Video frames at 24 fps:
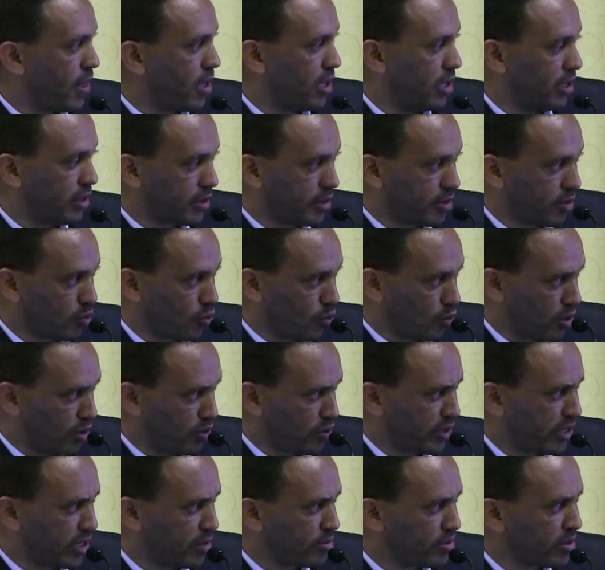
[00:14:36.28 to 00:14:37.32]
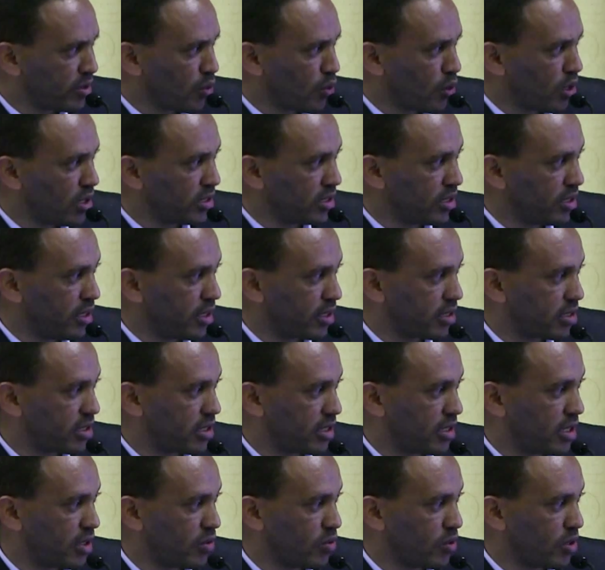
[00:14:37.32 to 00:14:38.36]
And when we come to the world index
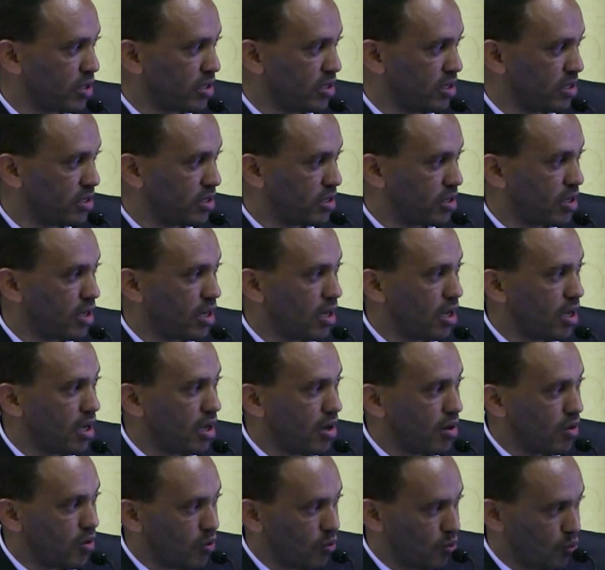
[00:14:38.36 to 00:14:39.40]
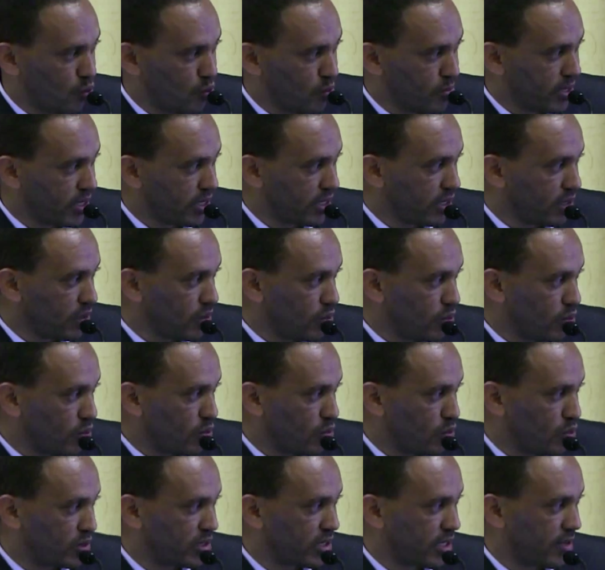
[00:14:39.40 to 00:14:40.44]
category, just women
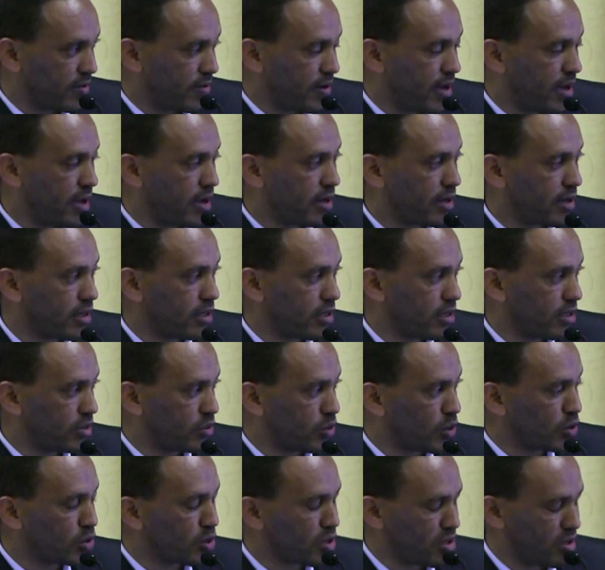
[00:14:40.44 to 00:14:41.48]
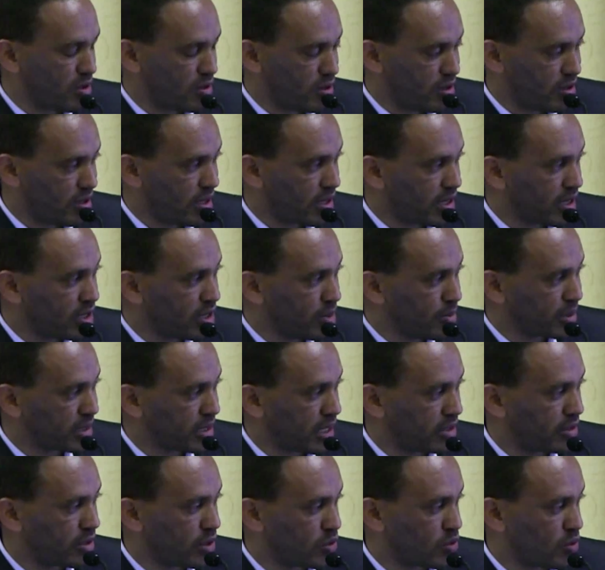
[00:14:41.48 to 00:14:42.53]
which have higher social economic
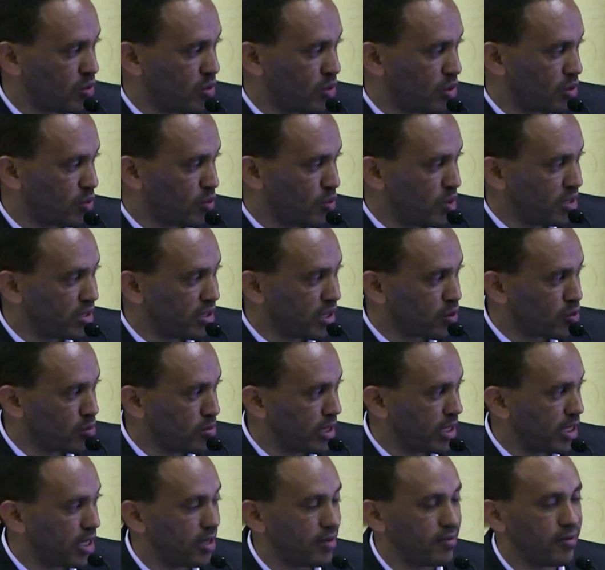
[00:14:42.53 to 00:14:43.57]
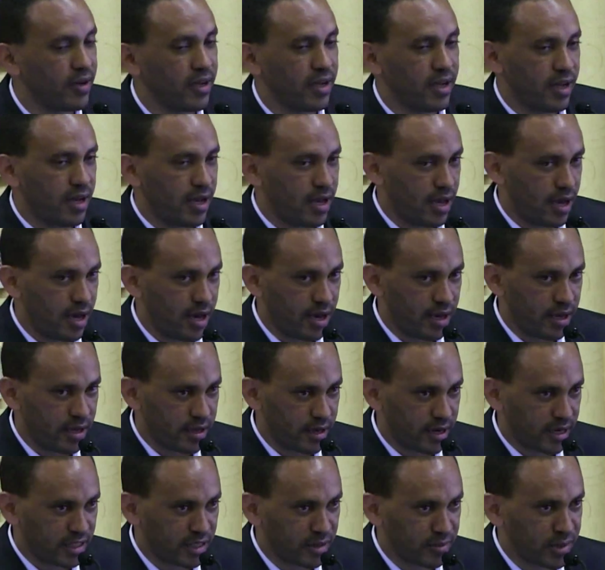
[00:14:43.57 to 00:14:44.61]
status or wealthier women have
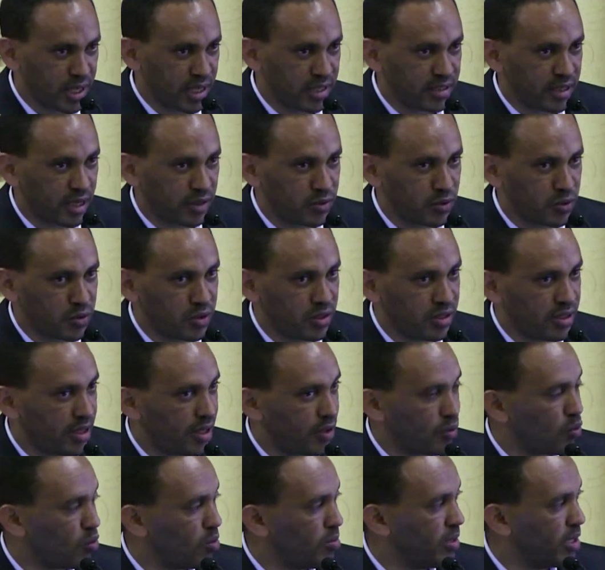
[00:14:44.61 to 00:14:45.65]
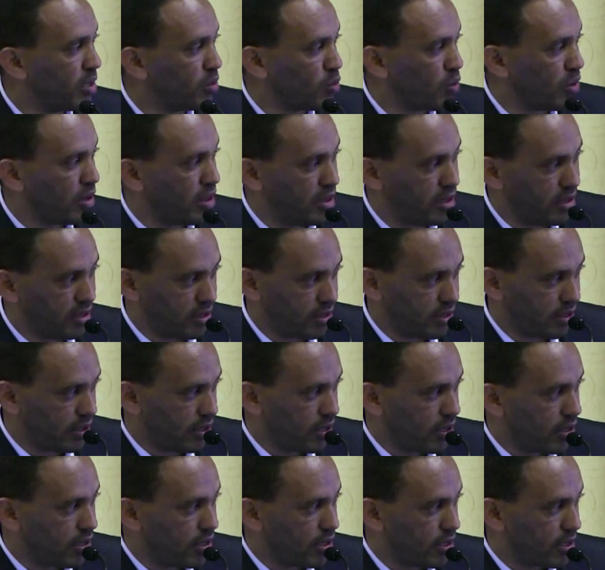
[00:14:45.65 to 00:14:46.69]
higher acceptance attitude than women with
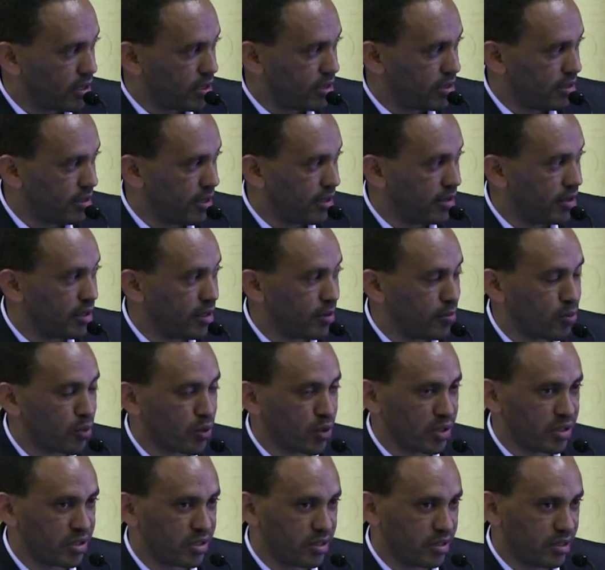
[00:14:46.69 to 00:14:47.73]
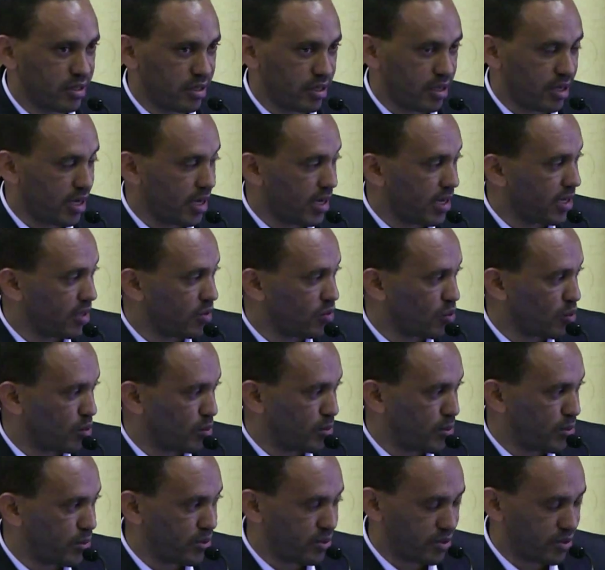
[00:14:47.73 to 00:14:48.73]
than the poorest group.